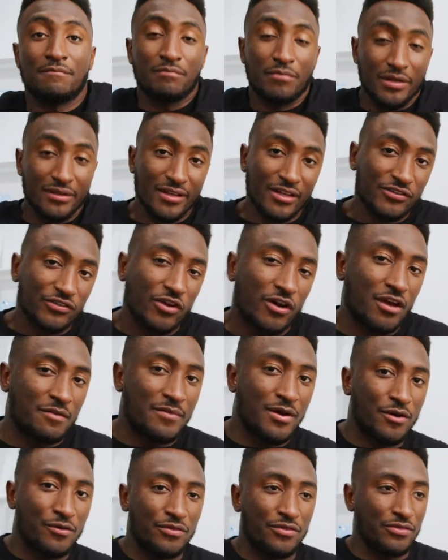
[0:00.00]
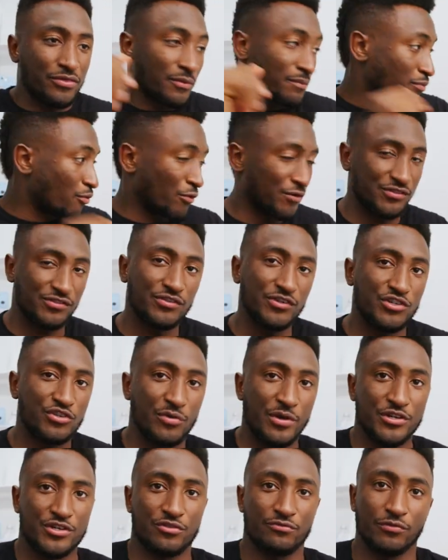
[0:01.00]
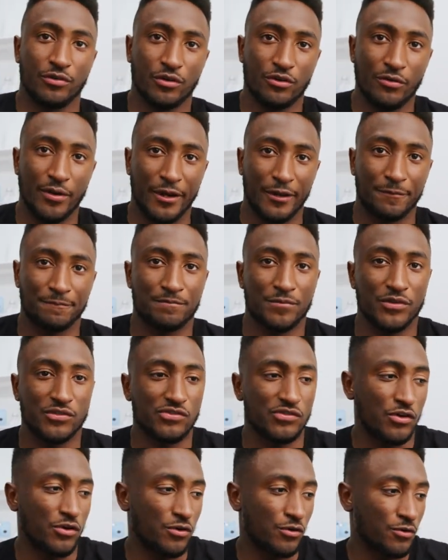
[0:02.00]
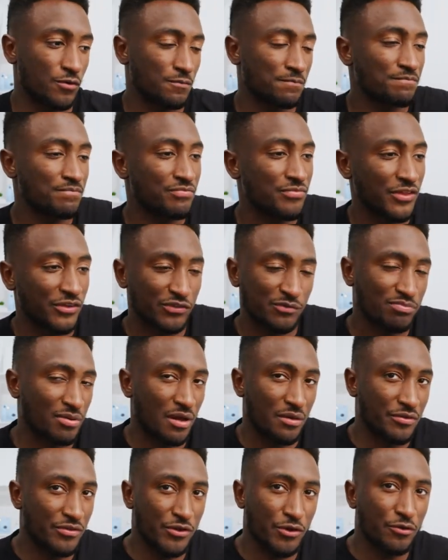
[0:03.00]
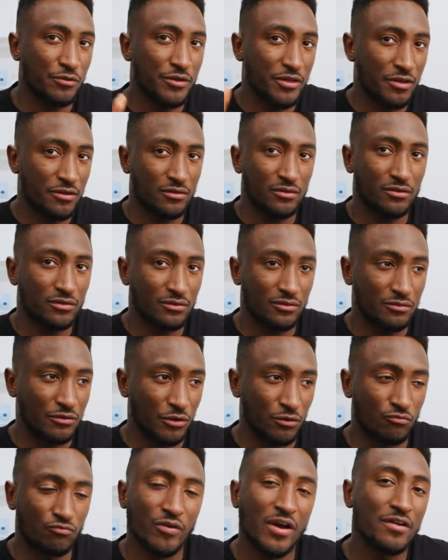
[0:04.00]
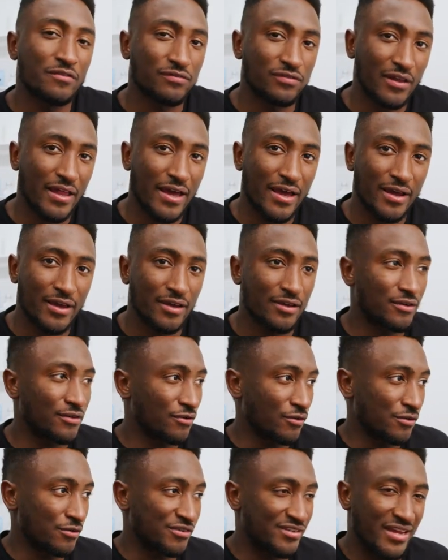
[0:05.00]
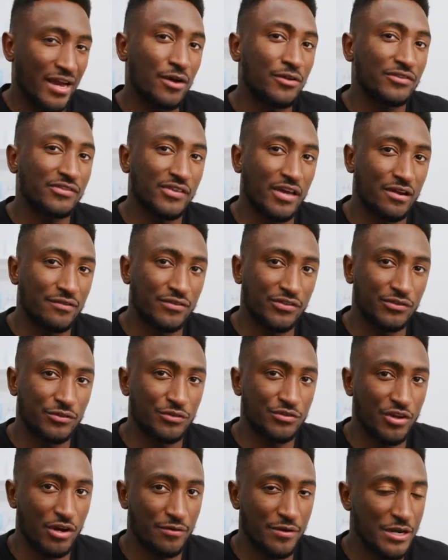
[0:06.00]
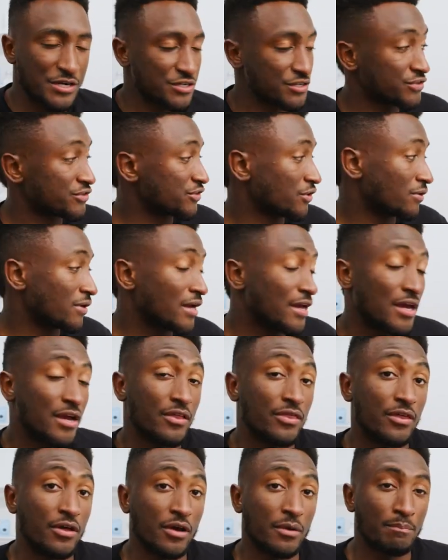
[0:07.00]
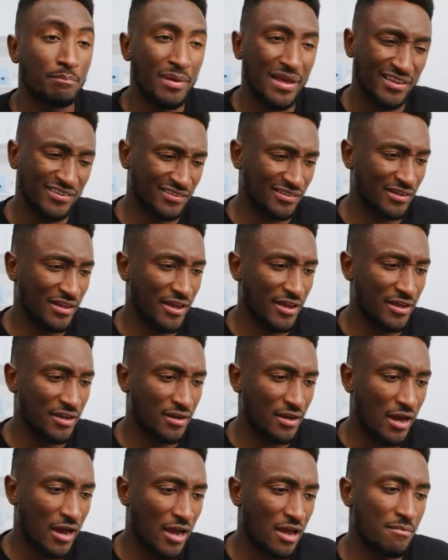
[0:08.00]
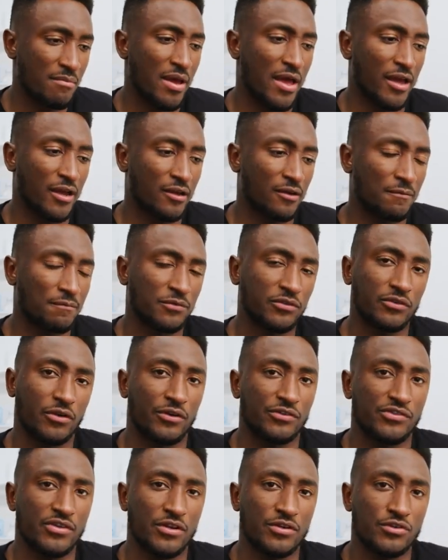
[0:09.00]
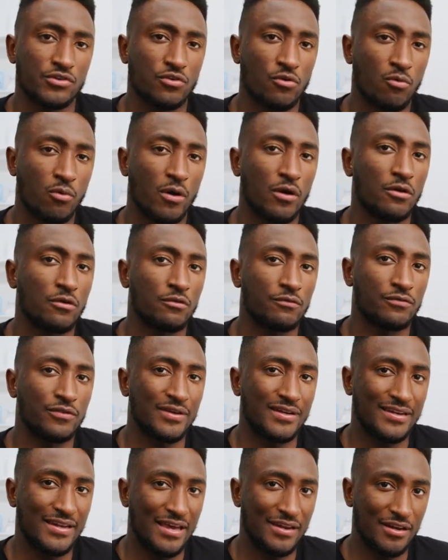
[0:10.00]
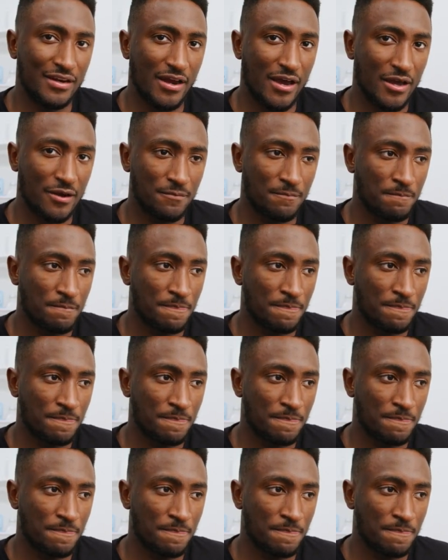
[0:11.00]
but let's talk about the port situation real quick. So this is probably the only little red flag or downside of this new generation. So the baseline iMac starts at $1299.